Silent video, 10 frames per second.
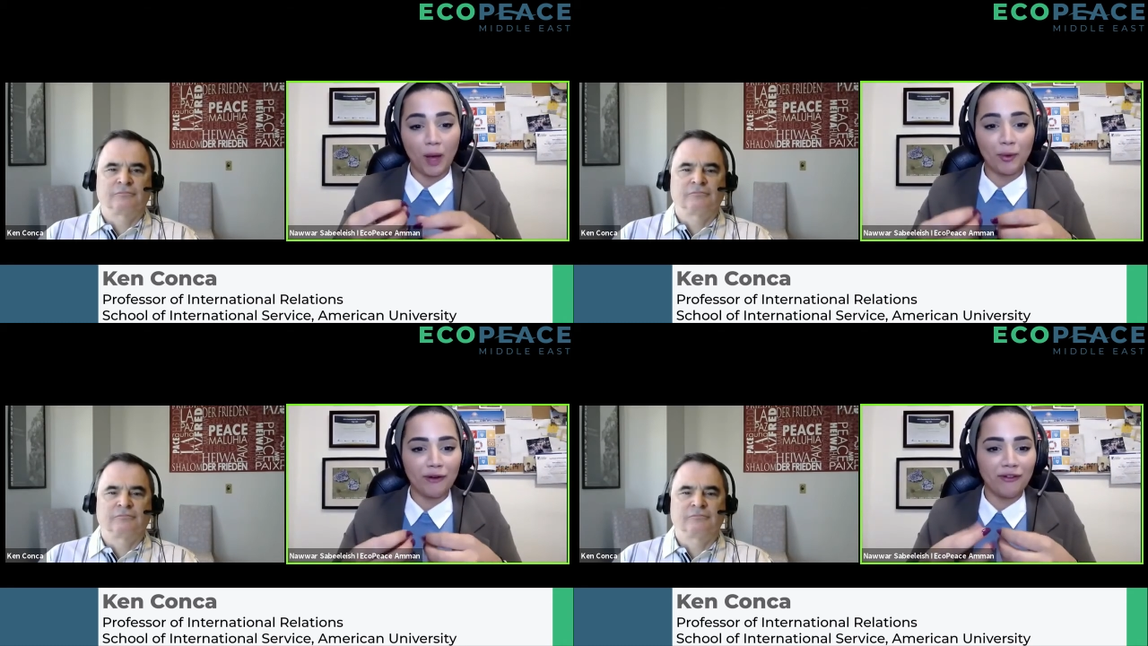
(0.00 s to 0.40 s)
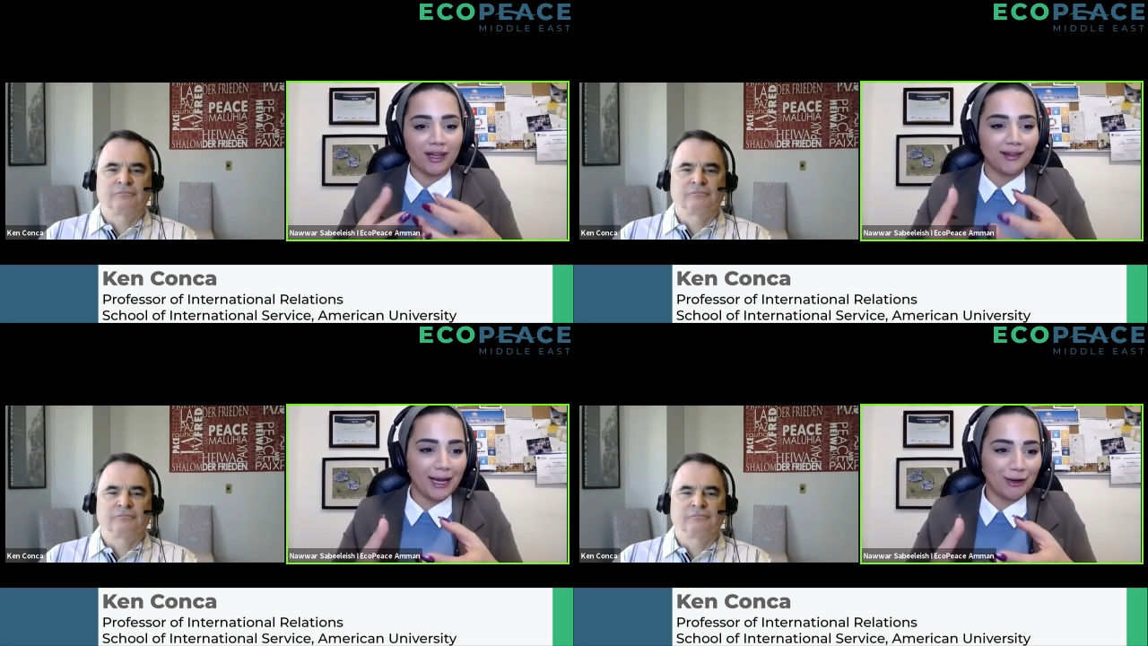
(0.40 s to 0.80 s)
Speaker 1: a,
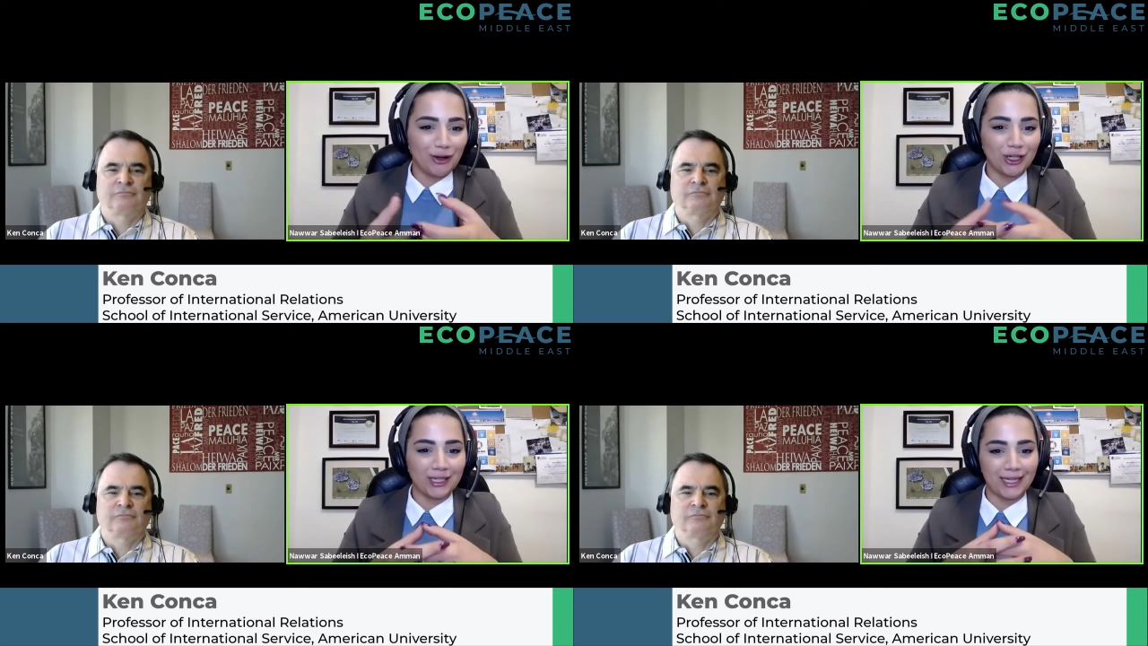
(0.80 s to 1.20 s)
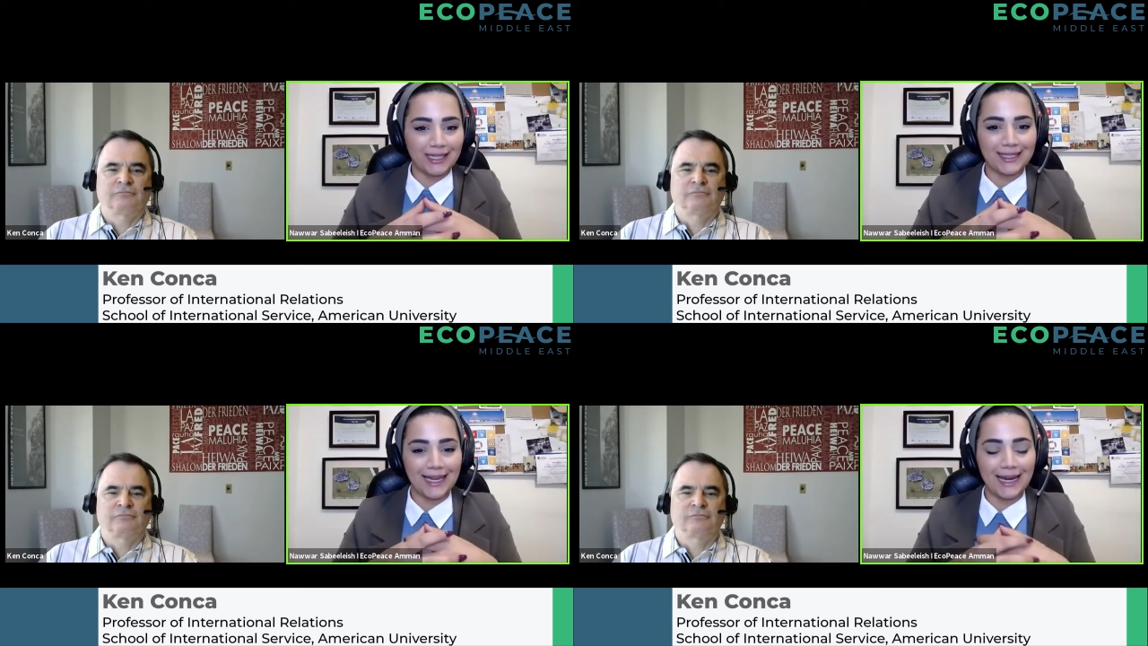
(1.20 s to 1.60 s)
perfect dialogue,
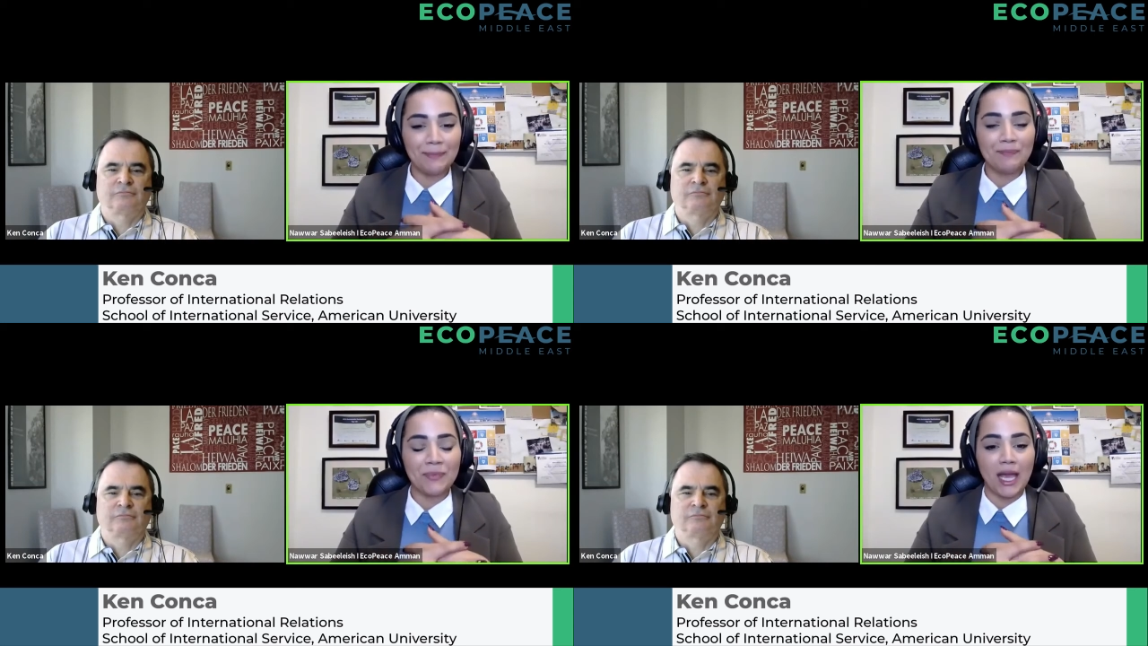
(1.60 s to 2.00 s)
let's say.